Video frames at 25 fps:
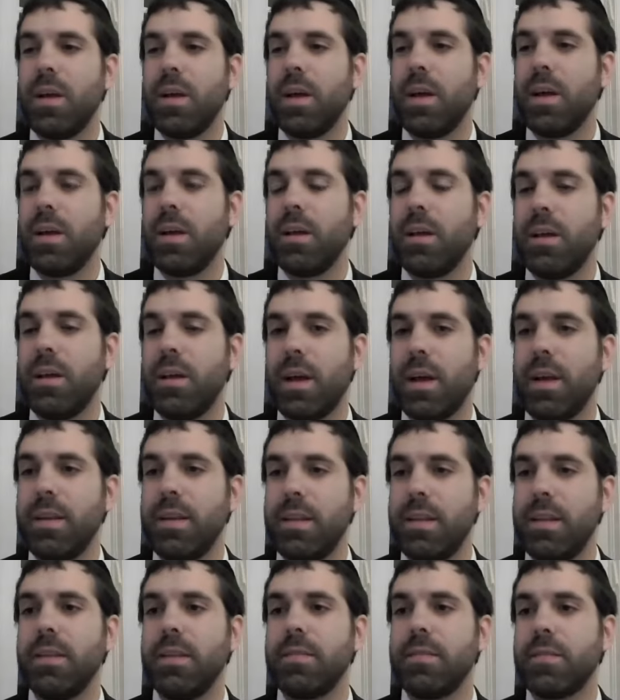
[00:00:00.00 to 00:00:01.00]
a
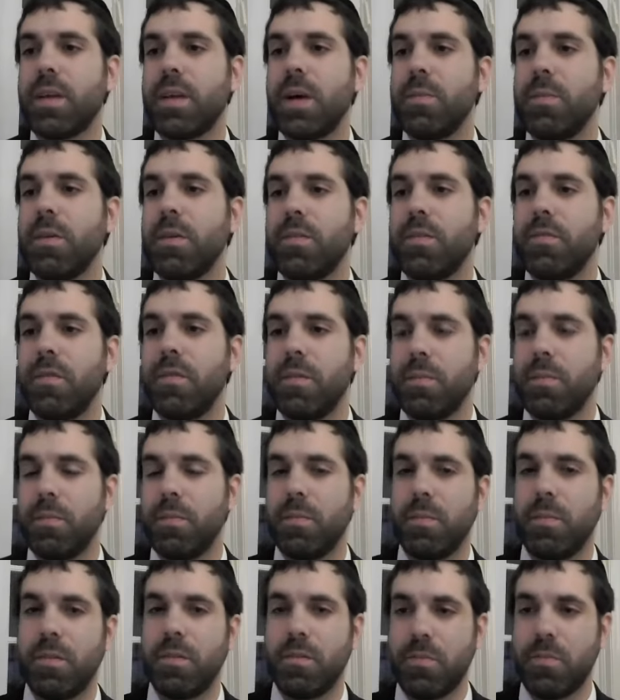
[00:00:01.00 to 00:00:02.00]
ideas coming
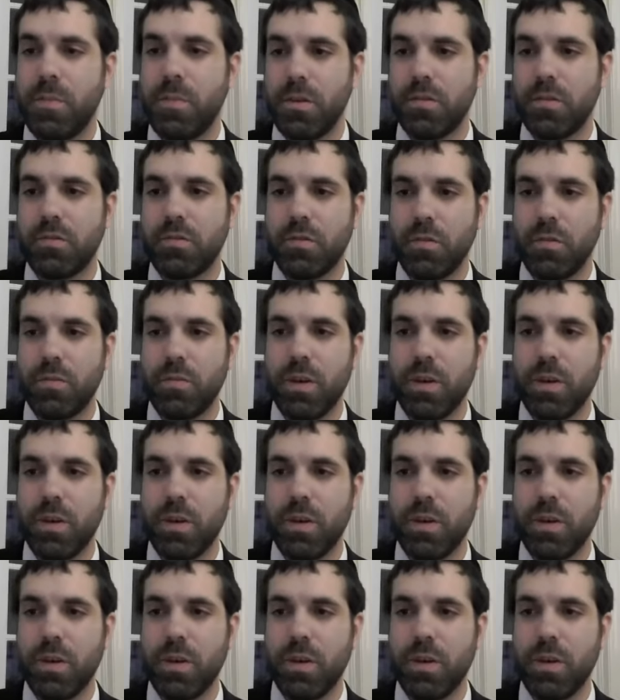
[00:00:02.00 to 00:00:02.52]
from the spiritual